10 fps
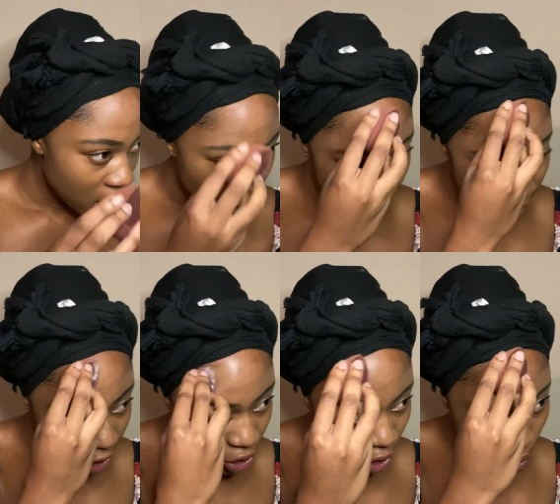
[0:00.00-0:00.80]
Make
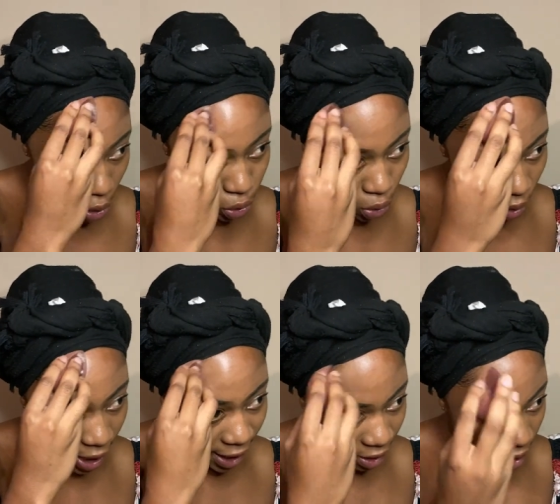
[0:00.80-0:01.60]
sure you also
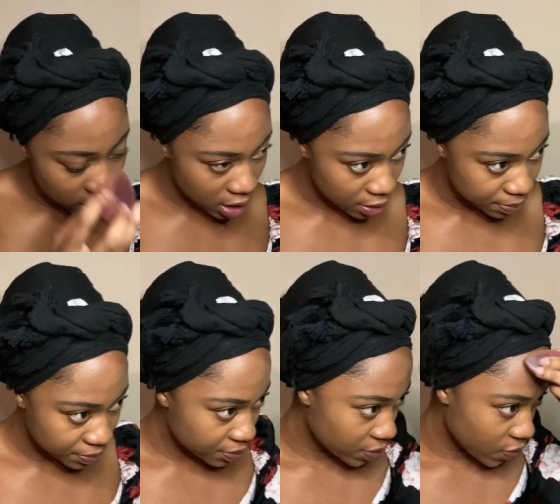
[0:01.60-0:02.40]
like
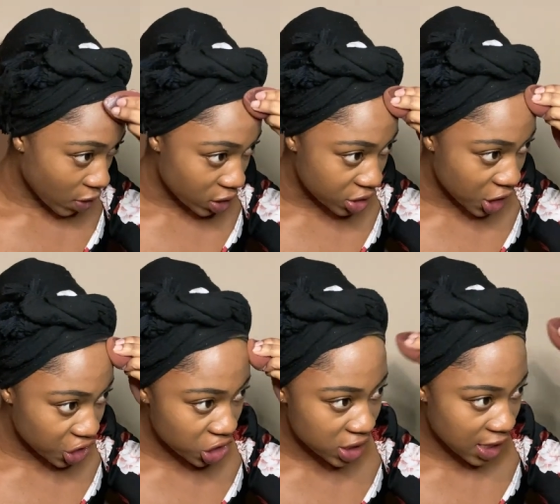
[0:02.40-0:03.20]

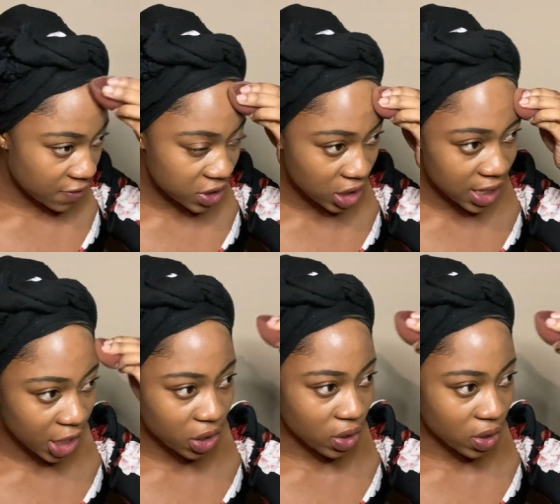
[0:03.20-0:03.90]
foundation yourself to like your